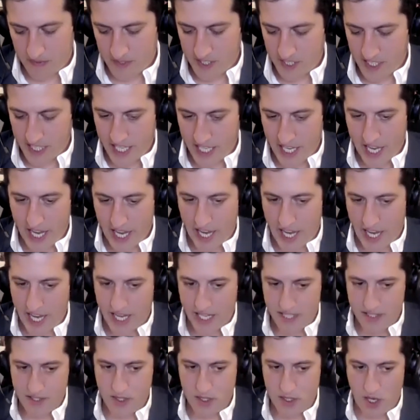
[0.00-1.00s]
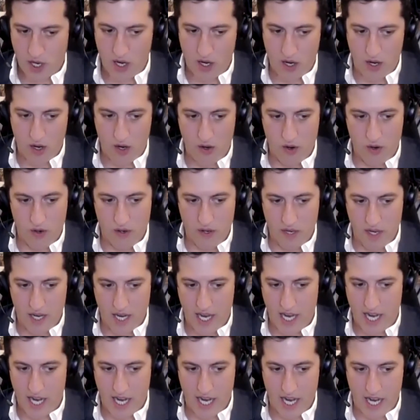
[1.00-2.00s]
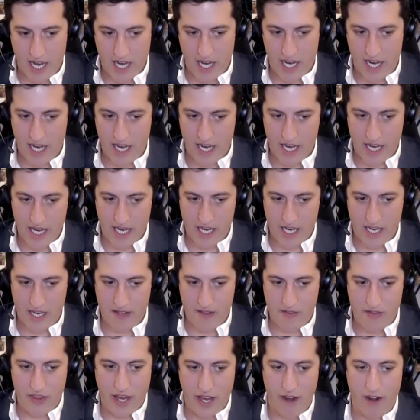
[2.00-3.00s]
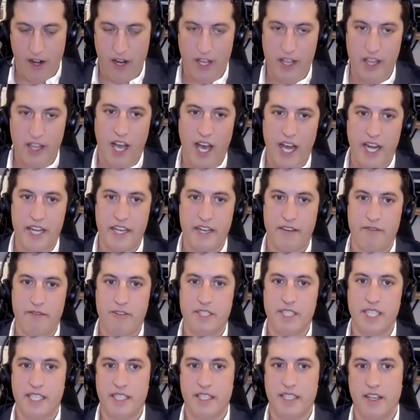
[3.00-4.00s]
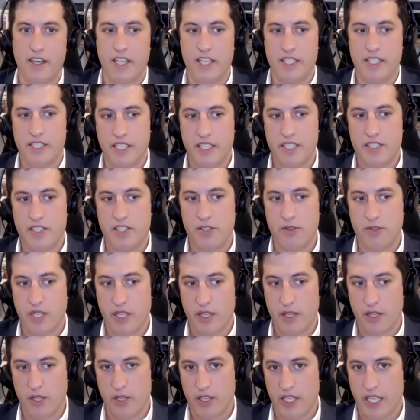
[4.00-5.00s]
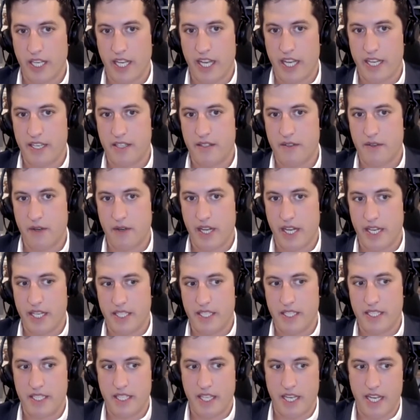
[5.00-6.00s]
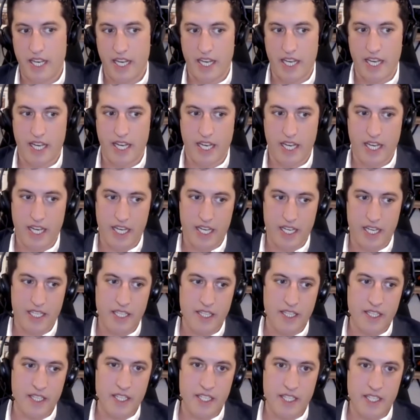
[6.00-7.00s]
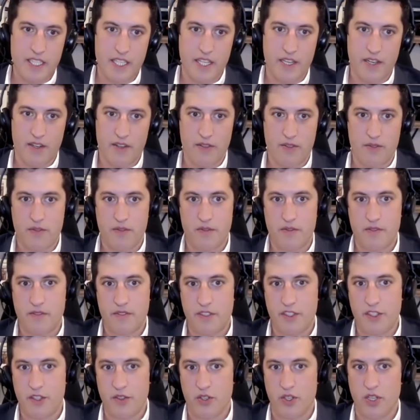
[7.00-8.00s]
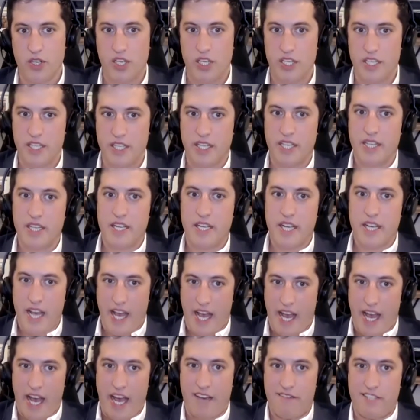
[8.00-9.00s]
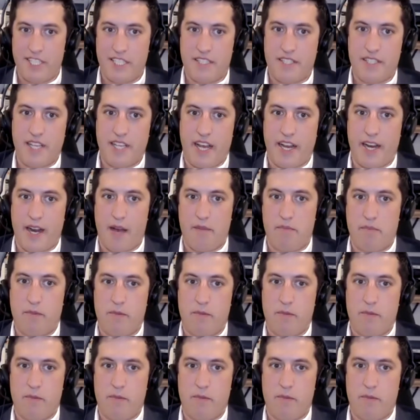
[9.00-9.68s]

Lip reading: Yeah, so there are a lot of different technologies you could look at, right? You could have it set up